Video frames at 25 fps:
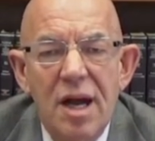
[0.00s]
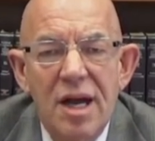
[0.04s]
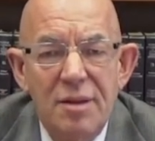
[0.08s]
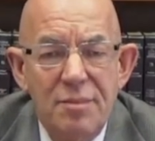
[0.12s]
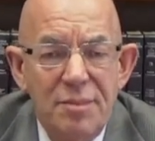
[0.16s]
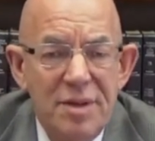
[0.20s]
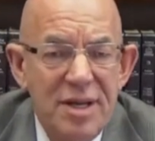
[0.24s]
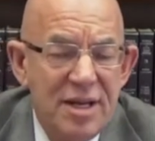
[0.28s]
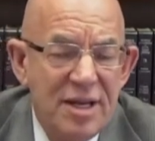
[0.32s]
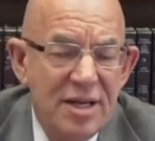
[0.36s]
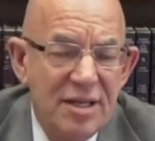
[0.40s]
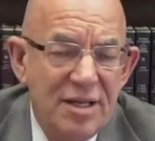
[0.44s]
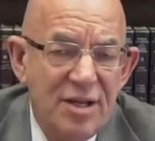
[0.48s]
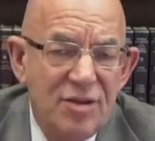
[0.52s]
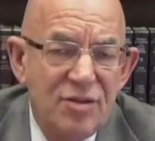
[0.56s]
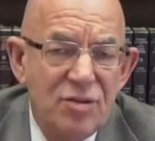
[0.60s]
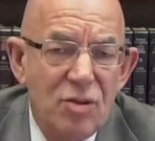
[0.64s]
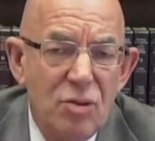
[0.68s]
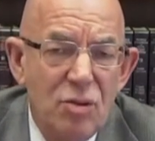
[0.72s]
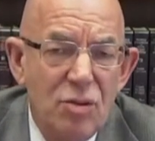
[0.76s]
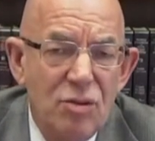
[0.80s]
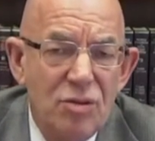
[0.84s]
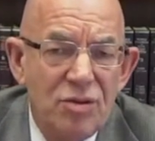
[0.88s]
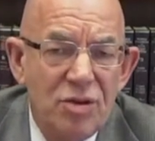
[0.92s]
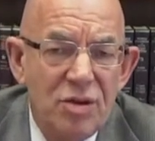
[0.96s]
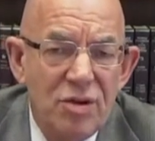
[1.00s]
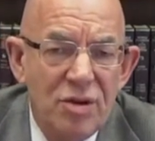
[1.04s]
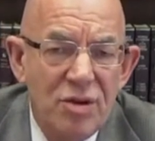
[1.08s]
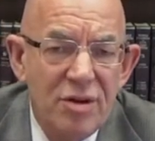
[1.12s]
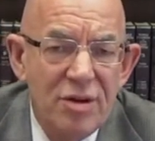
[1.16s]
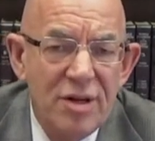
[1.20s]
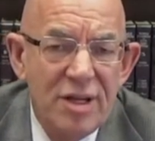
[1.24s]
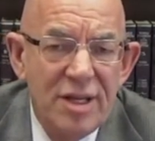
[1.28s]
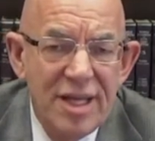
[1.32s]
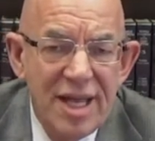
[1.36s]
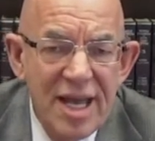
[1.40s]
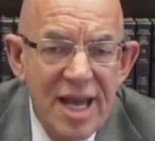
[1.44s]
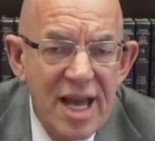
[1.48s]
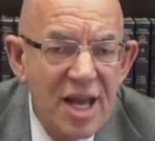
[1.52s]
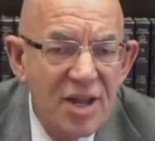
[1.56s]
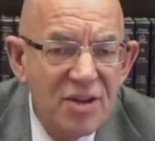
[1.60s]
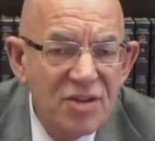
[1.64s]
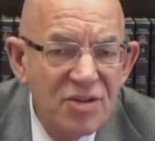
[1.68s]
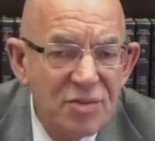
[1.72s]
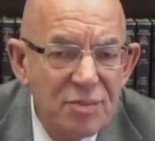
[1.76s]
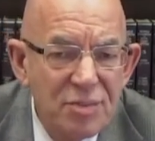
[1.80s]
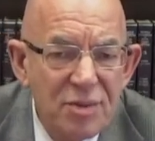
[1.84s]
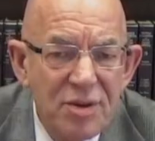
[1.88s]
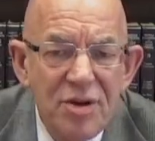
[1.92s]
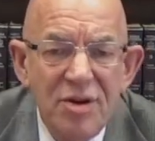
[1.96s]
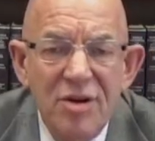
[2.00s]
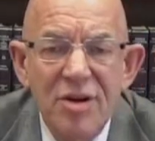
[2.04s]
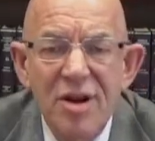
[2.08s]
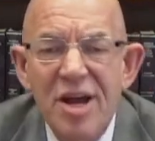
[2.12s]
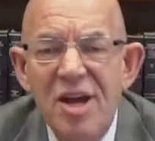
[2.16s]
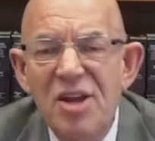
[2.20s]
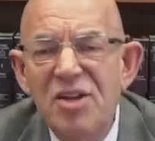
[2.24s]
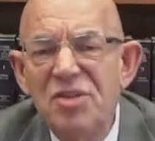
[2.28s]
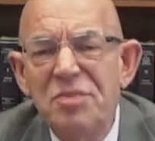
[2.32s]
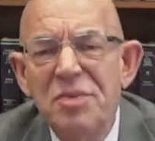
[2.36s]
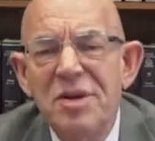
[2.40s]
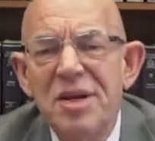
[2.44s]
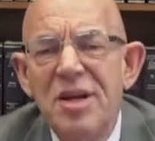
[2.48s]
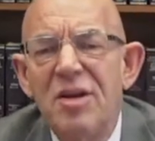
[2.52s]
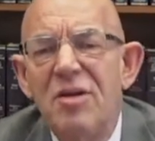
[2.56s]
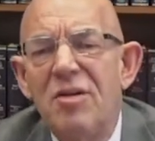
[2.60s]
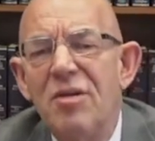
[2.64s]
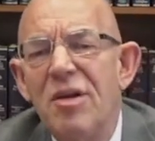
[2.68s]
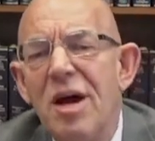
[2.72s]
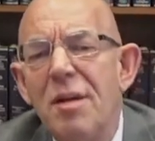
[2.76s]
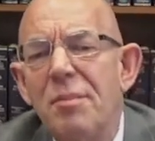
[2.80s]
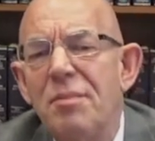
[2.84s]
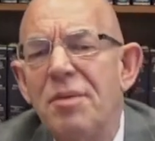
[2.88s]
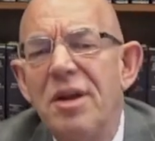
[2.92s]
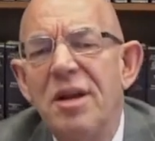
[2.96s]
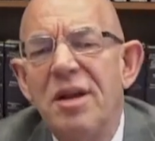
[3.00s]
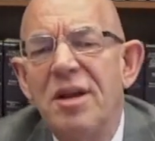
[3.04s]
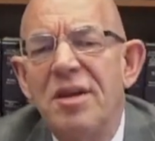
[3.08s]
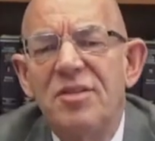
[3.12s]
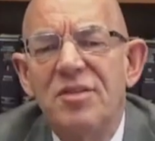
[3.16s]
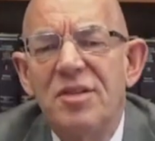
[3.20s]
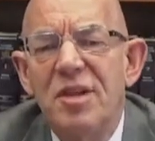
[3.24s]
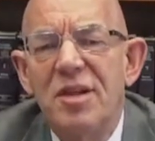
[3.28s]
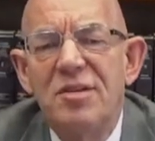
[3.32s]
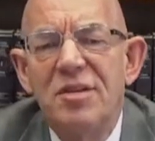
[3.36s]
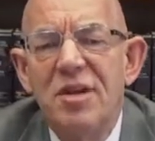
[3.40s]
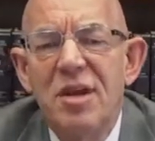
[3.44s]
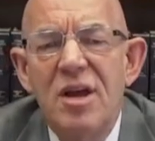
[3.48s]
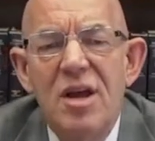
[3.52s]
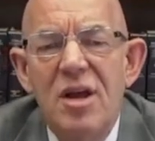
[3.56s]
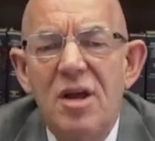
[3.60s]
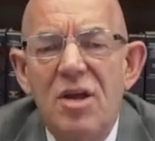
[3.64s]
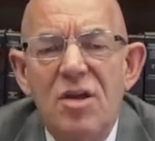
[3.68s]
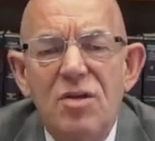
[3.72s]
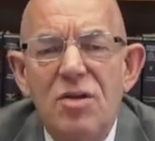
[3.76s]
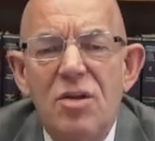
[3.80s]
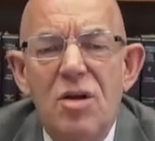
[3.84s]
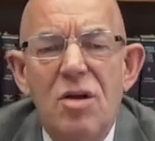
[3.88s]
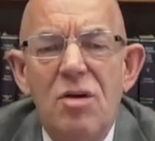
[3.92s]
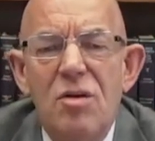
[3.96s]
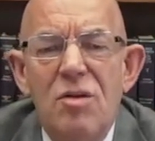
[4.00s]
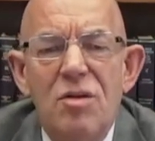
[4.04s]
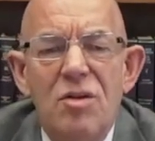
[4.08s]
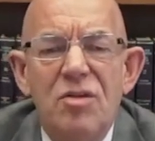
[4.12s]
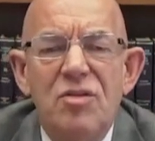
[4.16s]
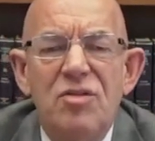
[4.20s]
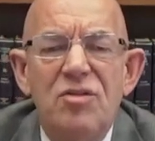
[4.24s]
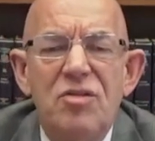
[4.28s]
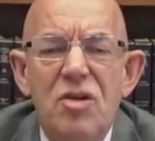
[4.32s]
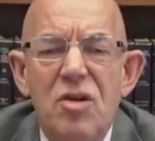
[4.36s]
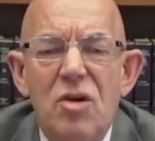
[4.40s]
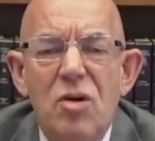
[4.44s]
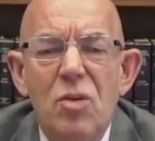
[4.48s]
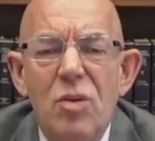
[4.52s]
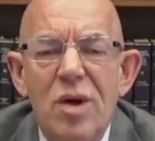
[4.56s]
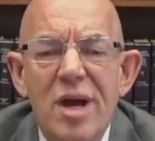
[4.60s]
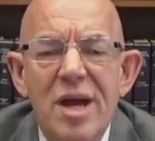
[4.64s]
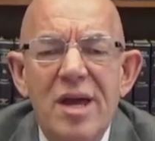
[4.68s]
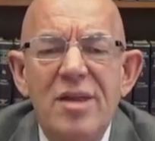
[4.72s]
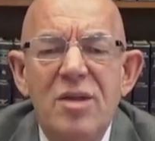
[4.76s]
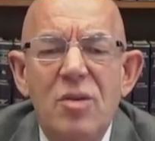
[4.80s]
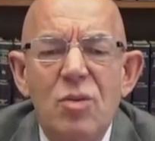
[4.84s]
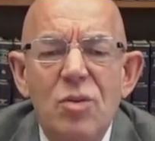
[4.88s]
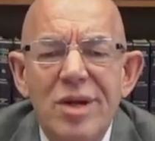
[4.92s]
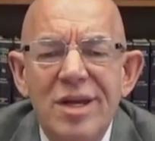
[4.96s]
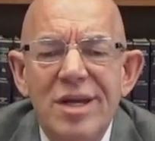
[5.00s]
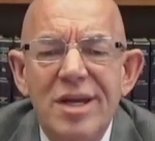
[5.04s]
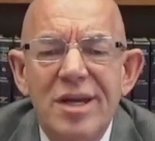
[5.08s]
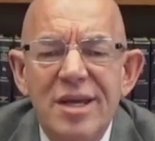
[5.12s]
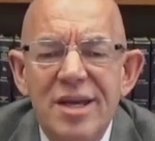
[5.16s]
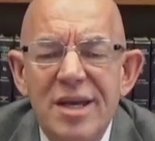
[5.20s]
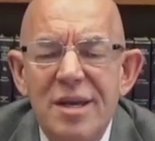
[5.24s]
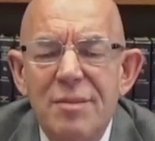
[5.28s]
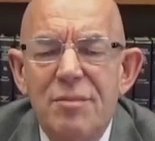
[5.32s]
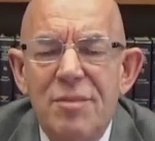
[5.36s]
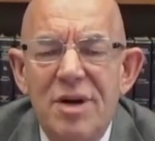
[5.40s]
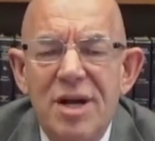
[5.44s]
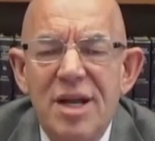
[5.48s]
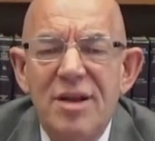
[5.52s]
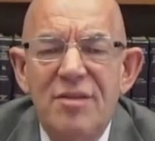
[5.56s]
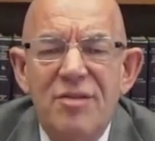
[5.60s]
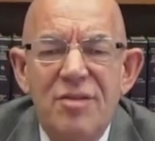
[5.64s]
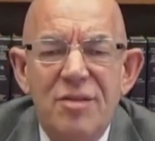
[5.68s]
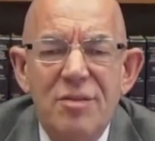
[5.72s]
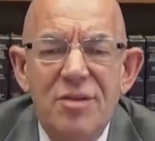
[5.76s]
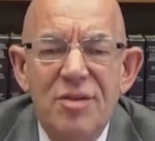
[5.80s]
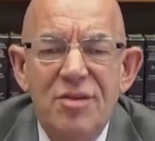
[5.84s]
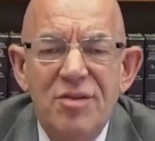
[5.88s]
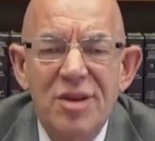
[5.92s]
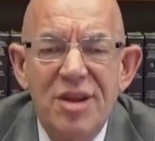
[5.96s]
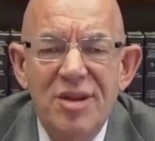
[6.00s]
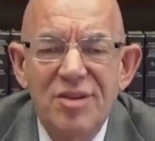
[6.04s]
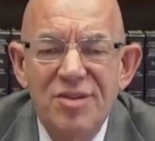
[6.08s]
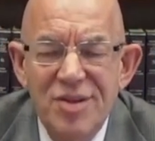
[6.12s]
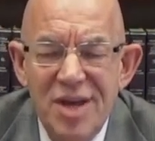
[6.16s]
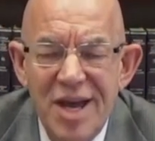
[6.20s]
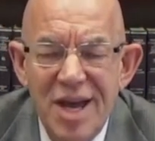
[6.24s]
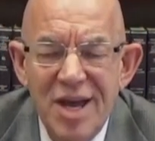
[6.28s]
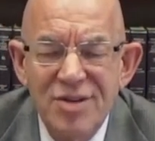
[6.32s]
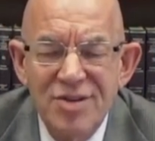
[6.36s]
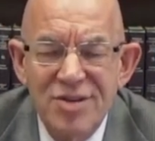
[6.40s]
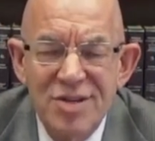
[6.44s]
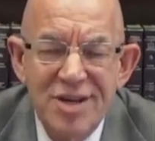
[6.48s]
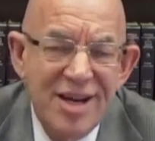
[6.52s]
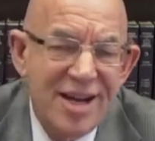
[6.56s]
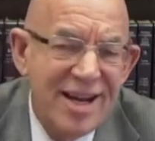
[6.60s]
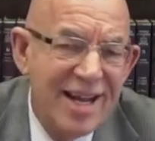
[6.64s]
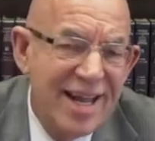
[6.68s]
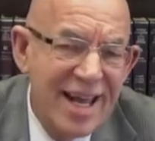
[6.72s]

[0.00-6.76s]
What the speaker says: I immediately told her yes, but her husband interrupted and says, no, there's no way that we can get money from the transaction.